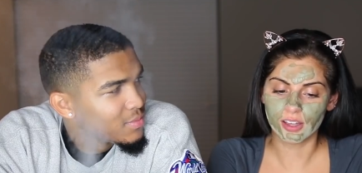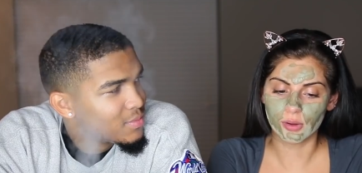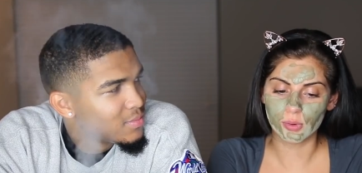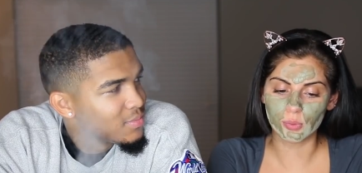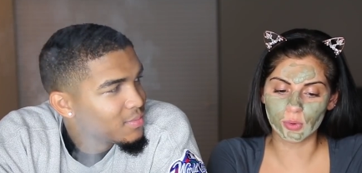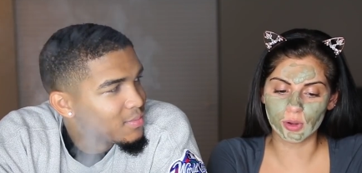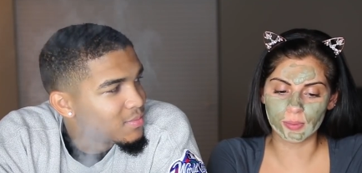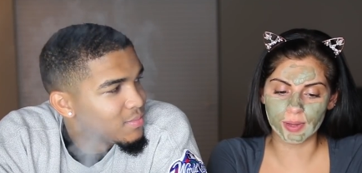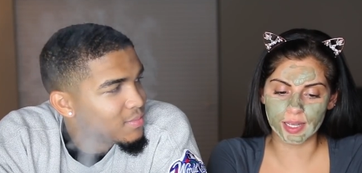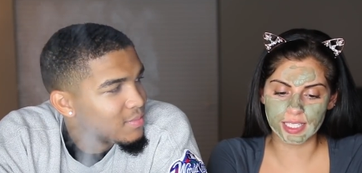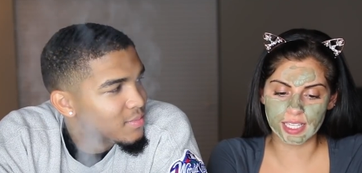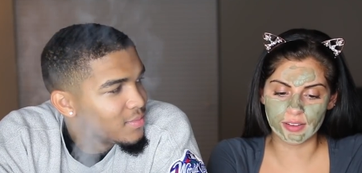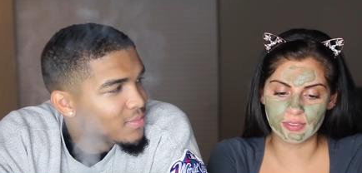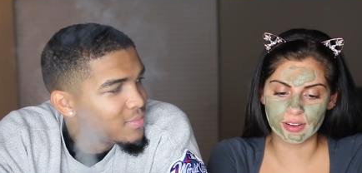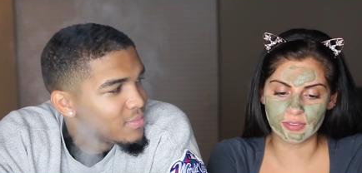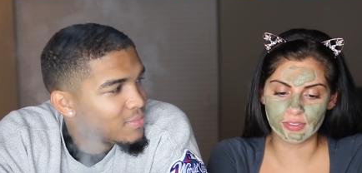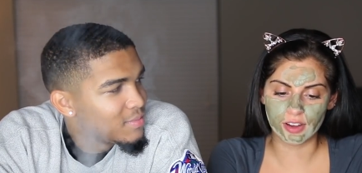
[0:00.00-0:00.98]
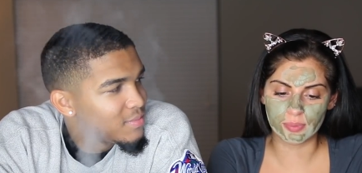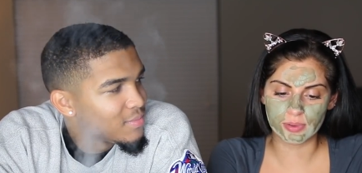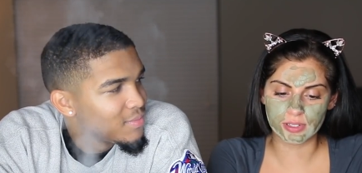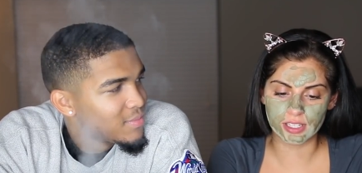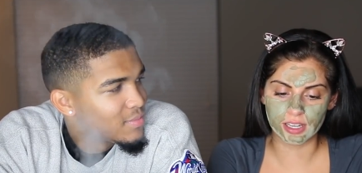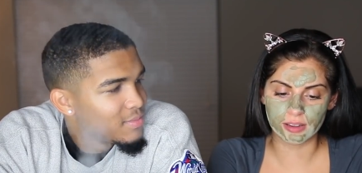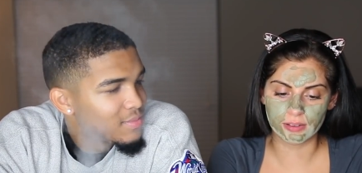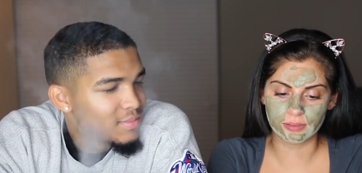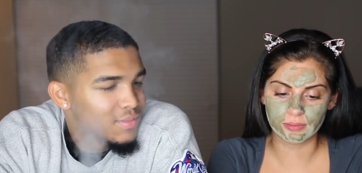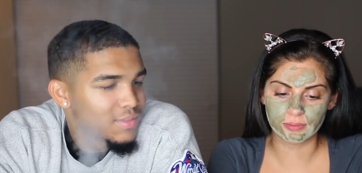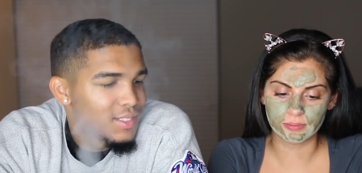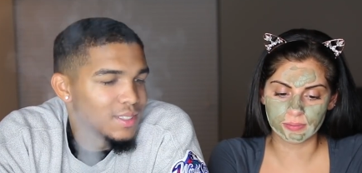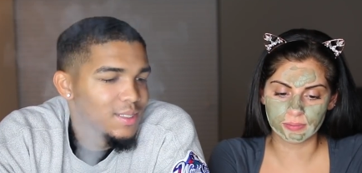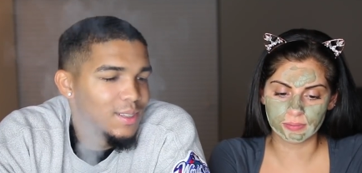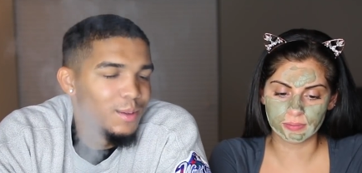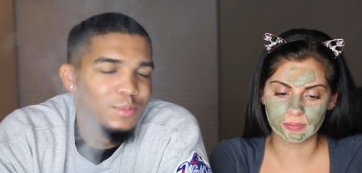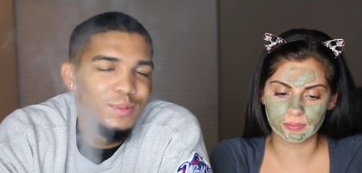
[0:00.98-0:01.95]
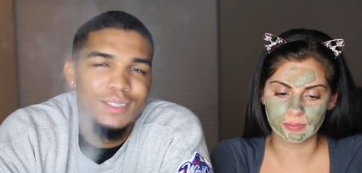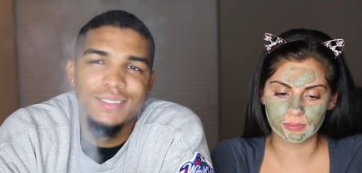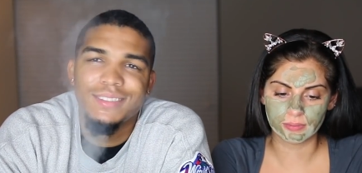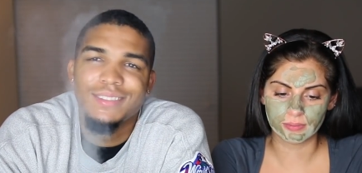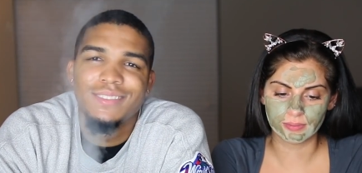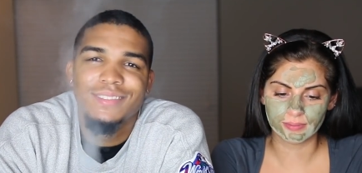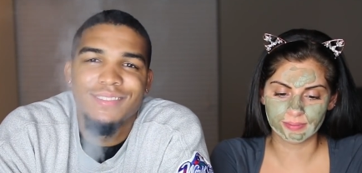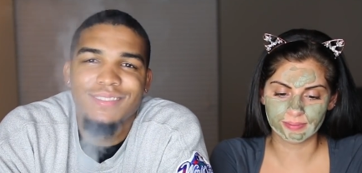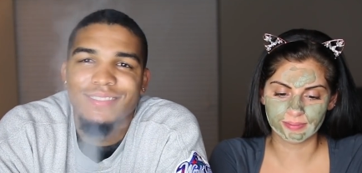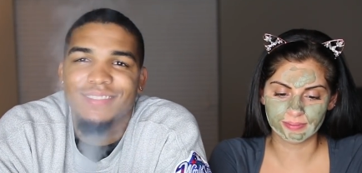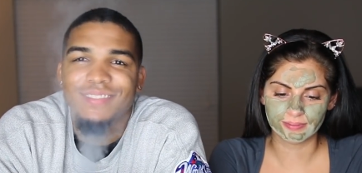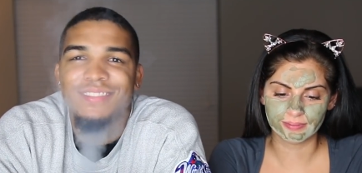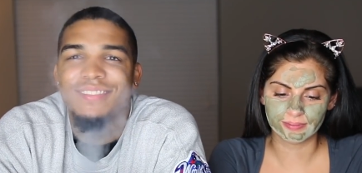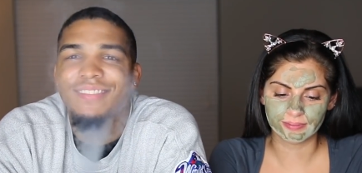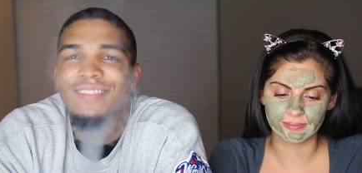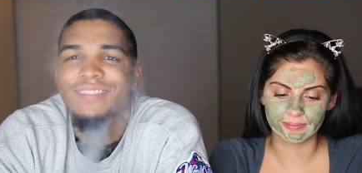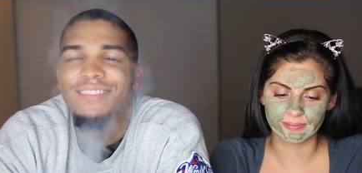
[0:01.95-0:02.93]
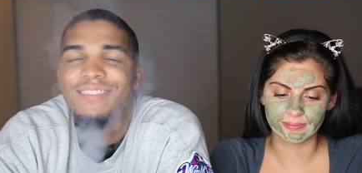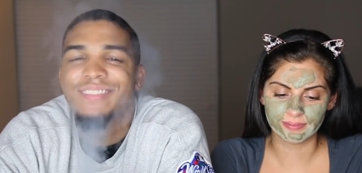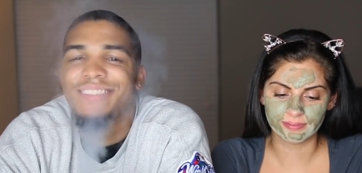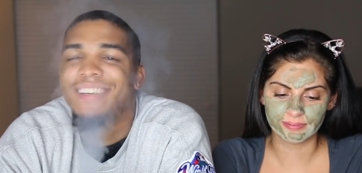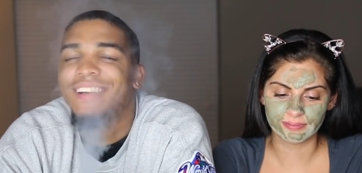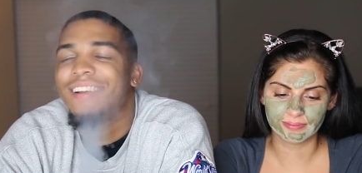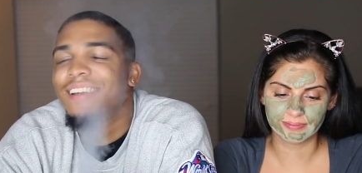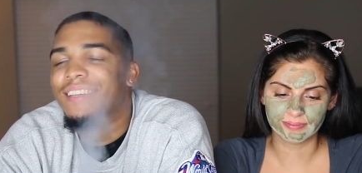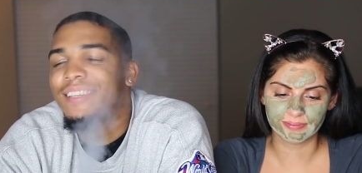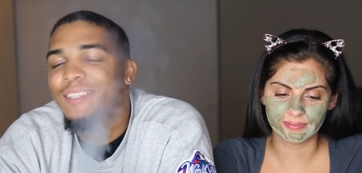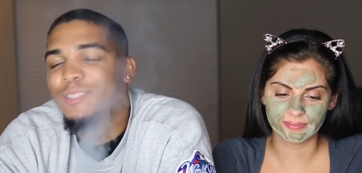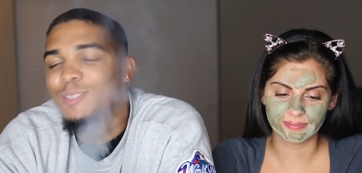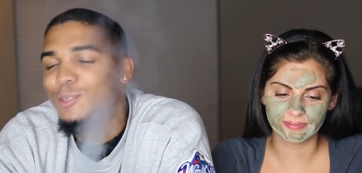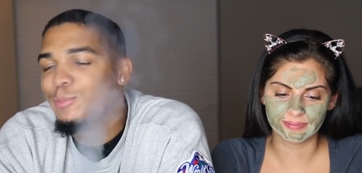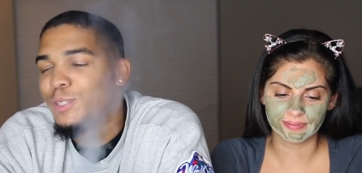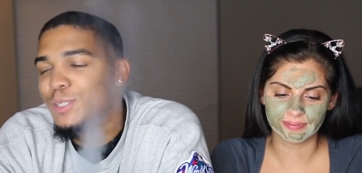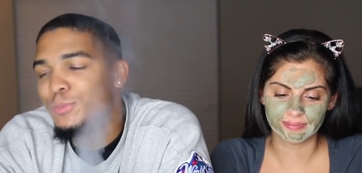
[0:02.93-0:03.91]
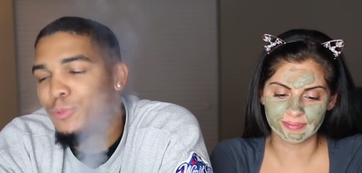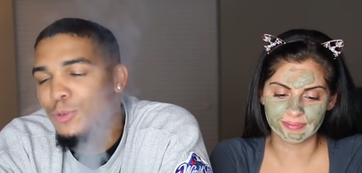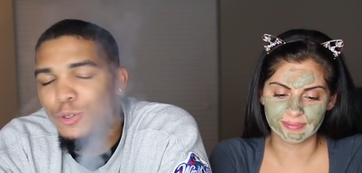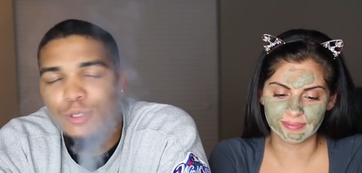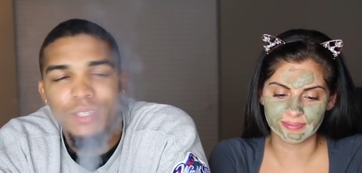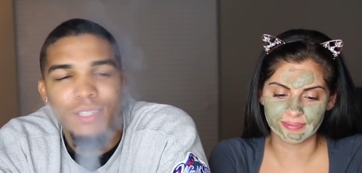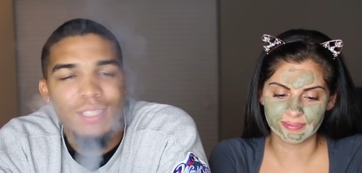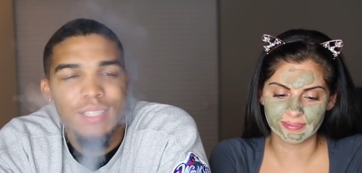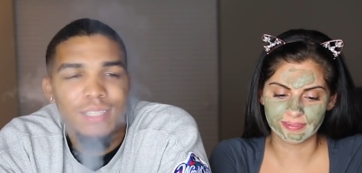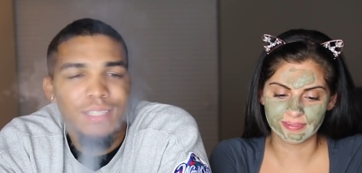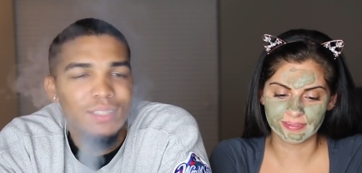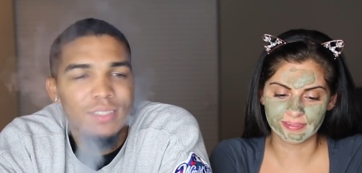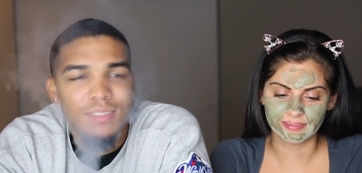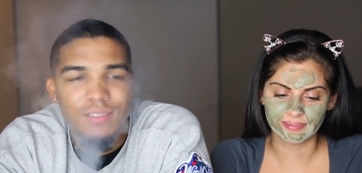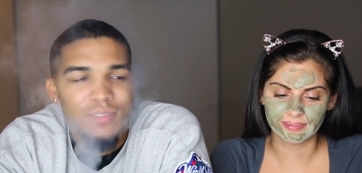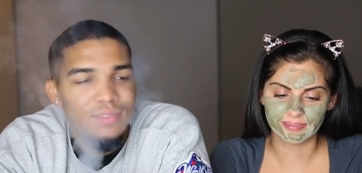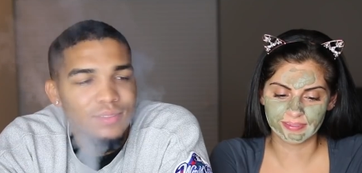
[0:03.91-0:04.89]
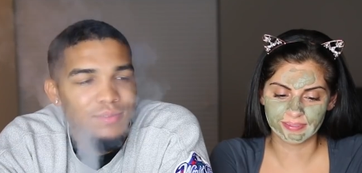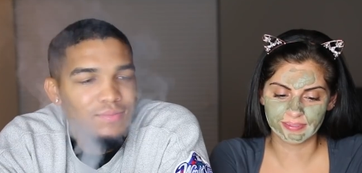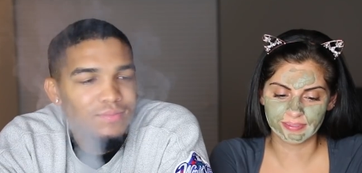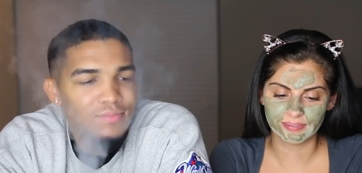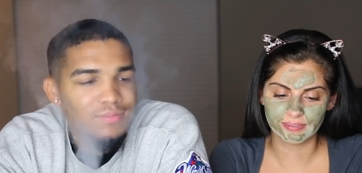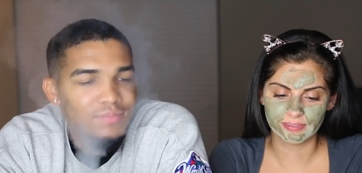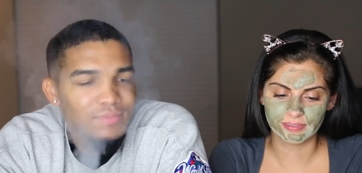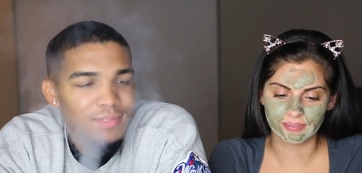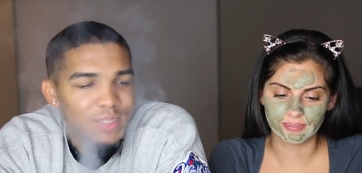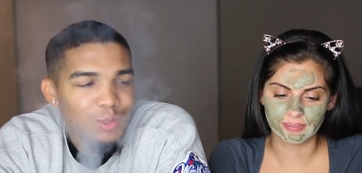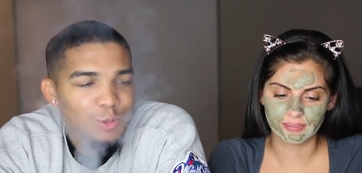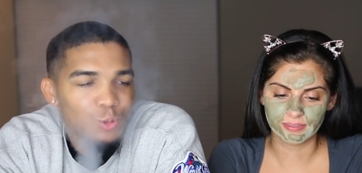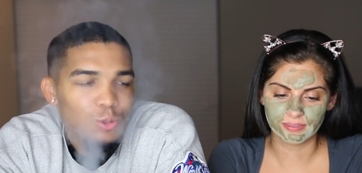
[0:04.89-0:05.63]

Speaker 1: that one won by 75%. I
Speaker 2: mean, there's so much more you can eat in the